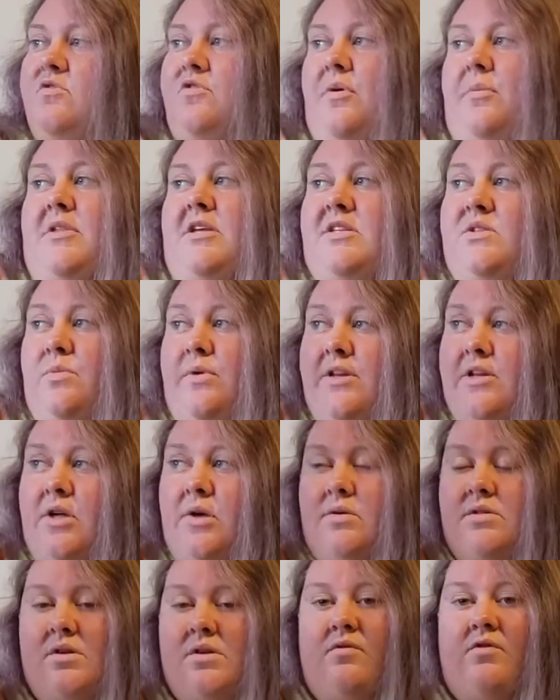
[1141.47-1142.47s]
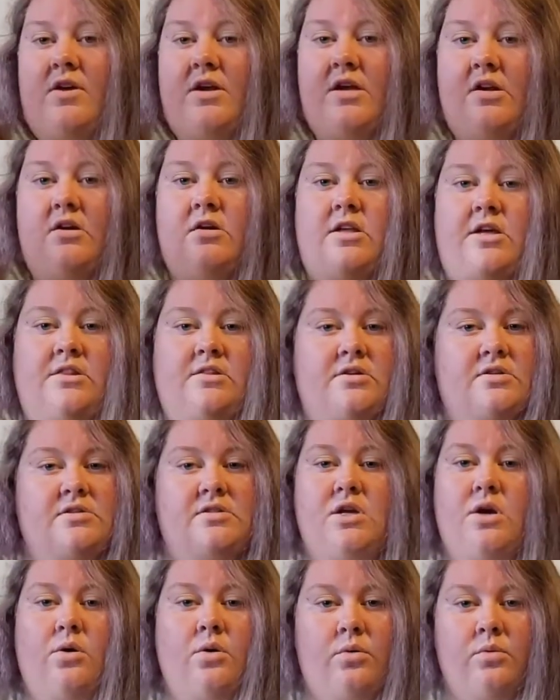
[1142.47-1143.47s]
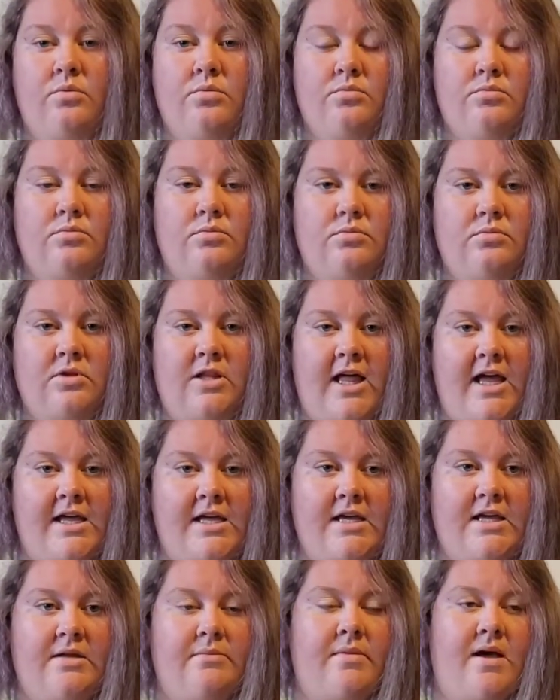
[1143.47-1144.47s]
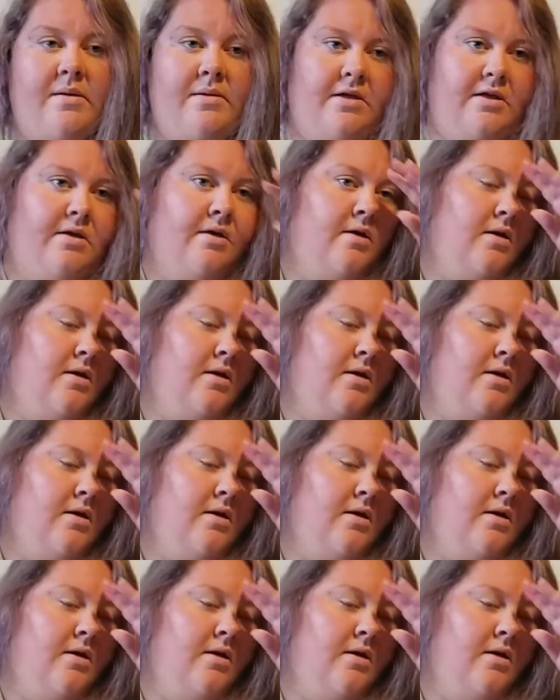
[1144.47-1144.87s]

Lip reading: from these windows over here. Like there's no light in my